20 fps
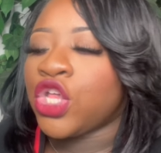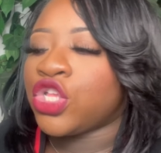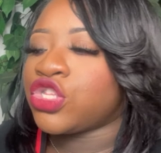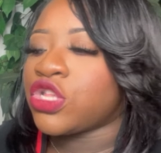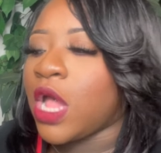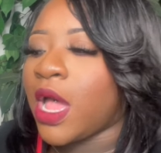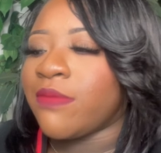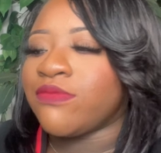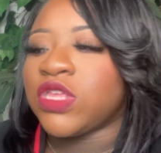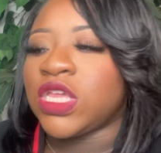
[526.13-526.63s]
So
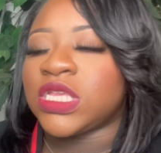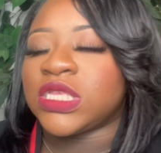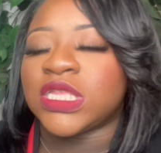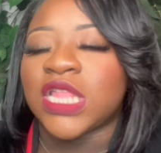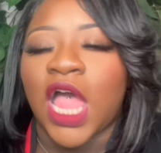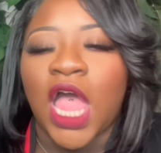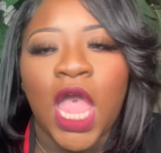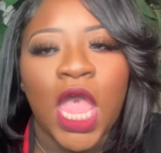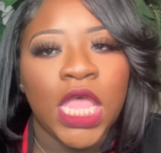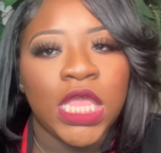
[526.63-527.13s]
I'm just
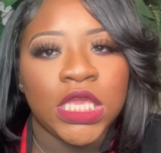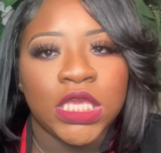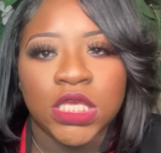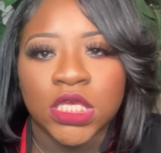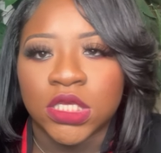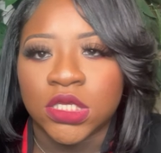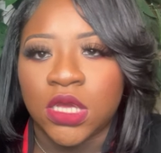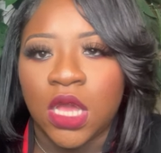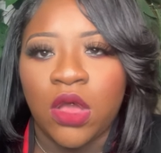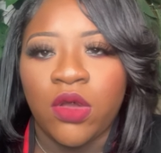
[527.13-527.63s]
like,
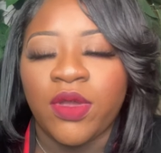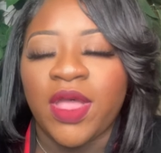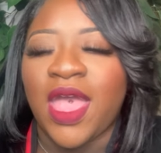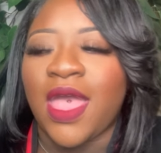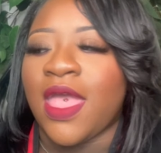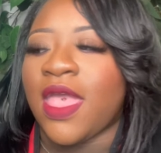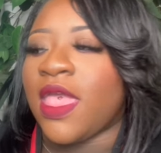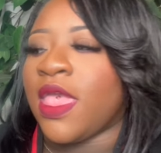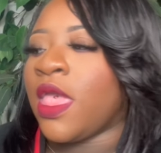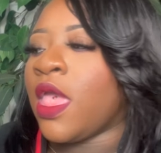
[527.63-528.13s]

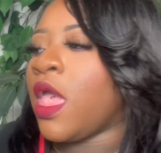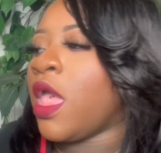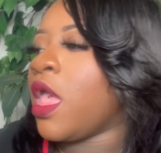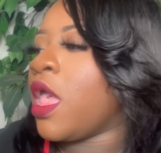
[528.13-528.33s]
okay,